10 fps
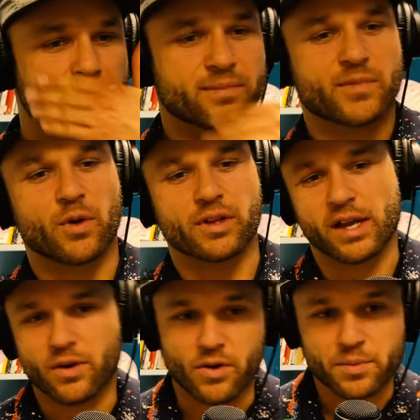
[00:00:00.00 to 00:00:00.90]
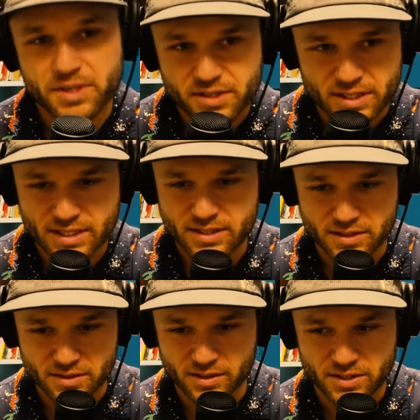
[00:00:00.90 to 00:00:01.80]
Or like, oh, I'm going to start
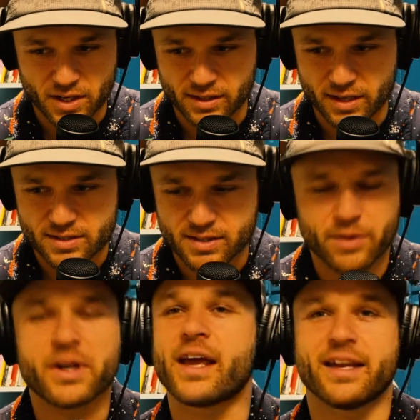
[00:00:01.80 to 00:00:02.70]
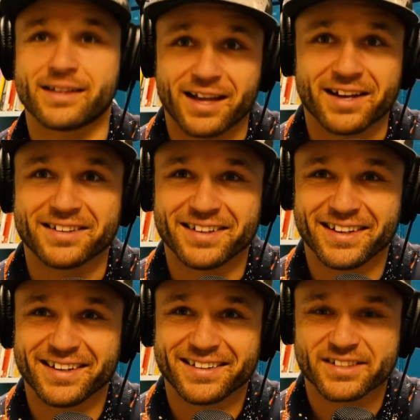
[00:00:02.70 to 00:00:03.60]
teaching guitar lessons. I would hate that.
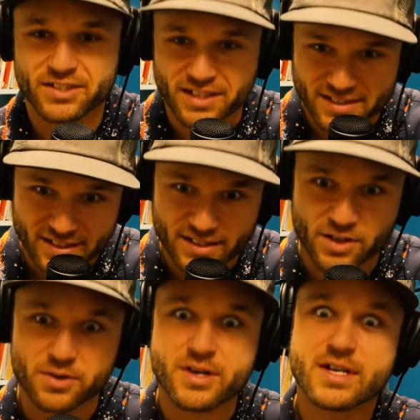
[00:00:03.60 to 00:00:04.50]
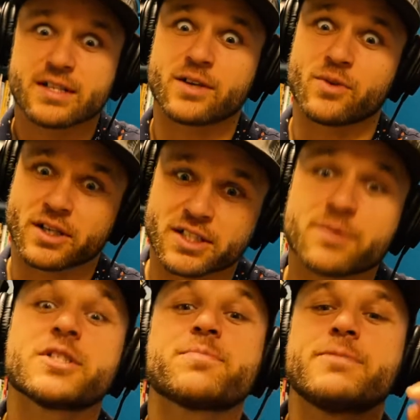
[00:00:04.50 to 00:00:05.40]
Just like sitting there, like watching
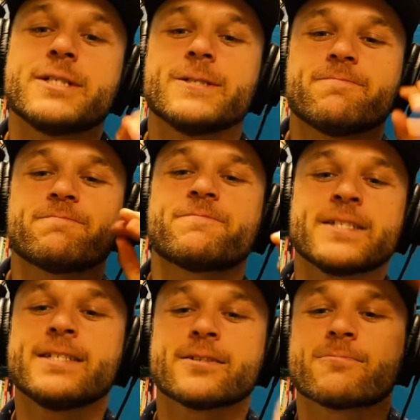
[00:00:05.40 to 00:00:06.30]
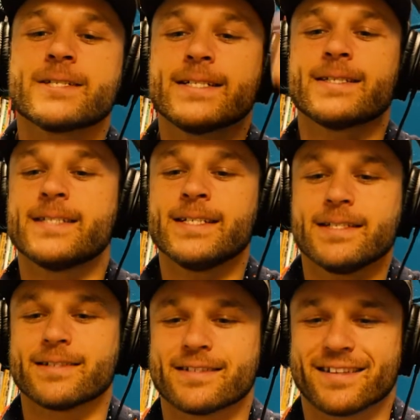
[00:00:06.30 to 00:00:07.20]
someone, just put your finger right
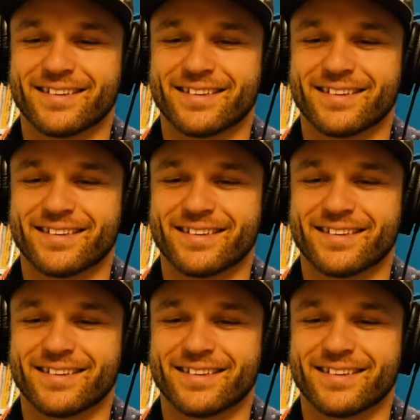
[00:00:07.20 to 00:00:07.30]
there.